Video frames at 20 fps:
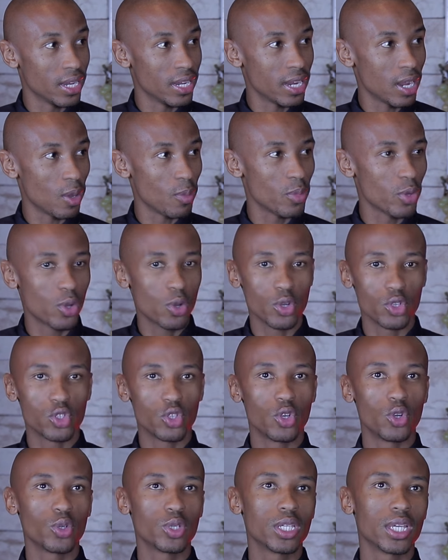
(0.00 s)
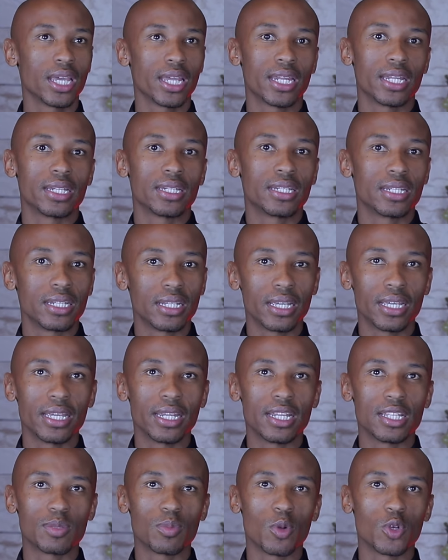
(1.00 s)
Now, because you're looking at it
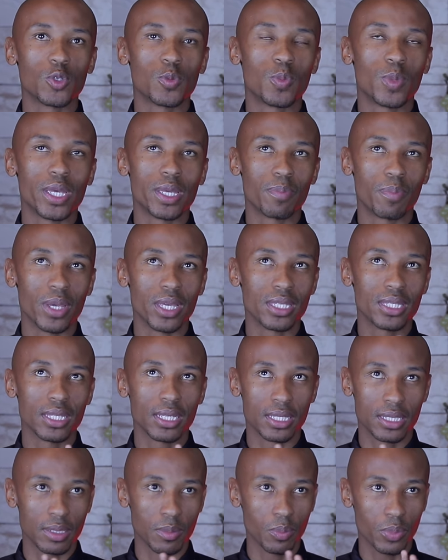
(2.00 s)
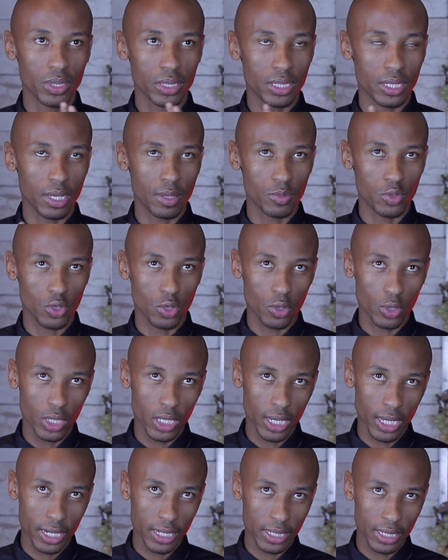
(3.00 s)
in its most basic, simple terms, you're
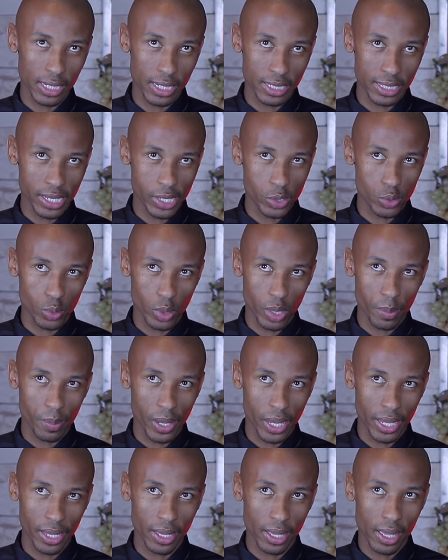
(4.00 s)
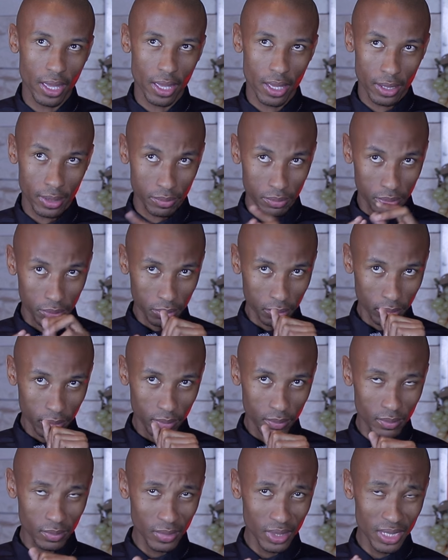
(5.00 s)
looking at it in a sense whereby
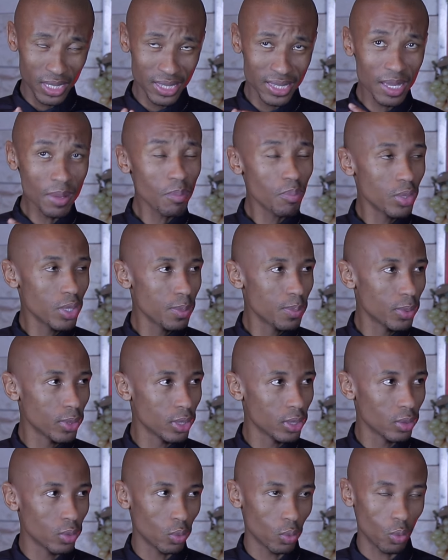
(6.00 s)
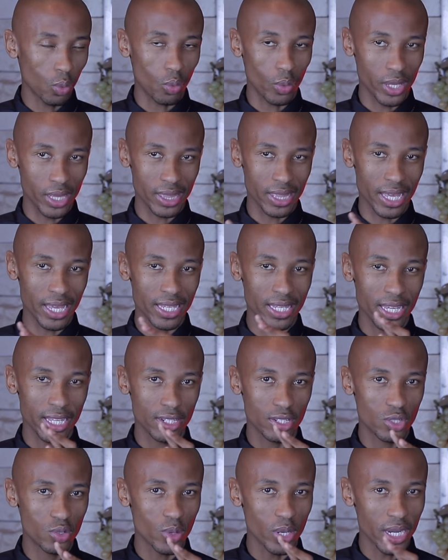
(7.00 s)
some people, when they
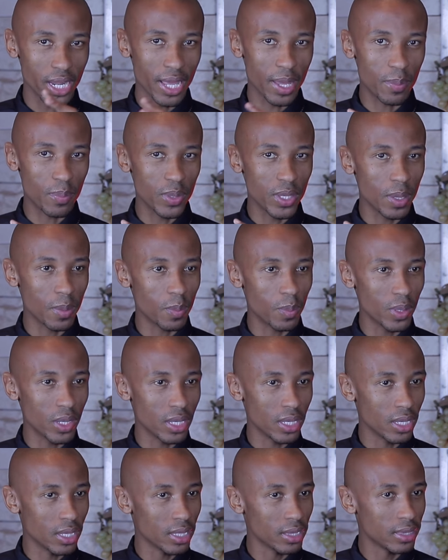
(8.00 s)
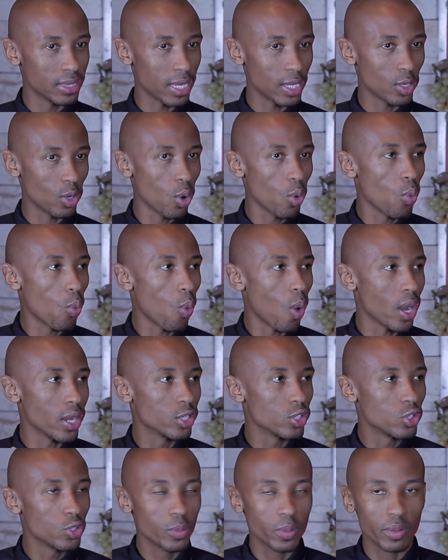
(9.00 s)
get to an Airbnb, they don't
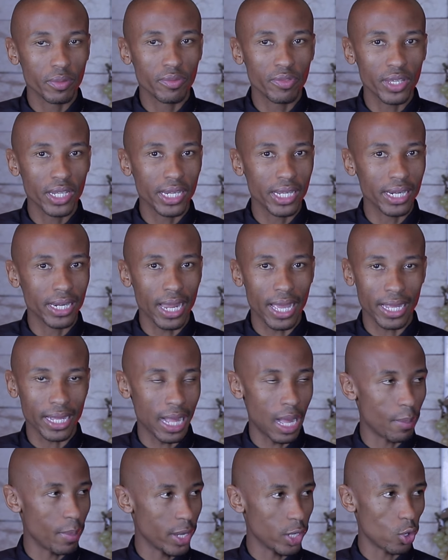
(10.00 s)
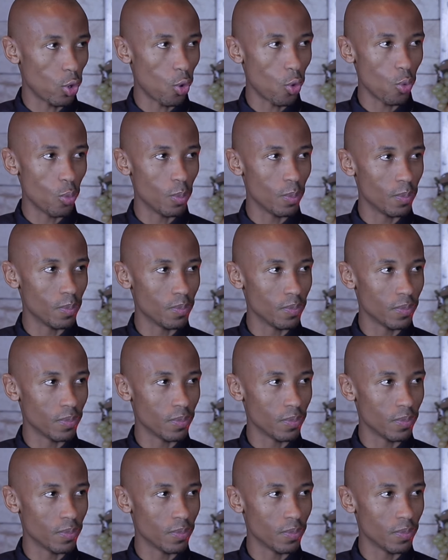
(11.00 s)
want to be feeling like I'm at home.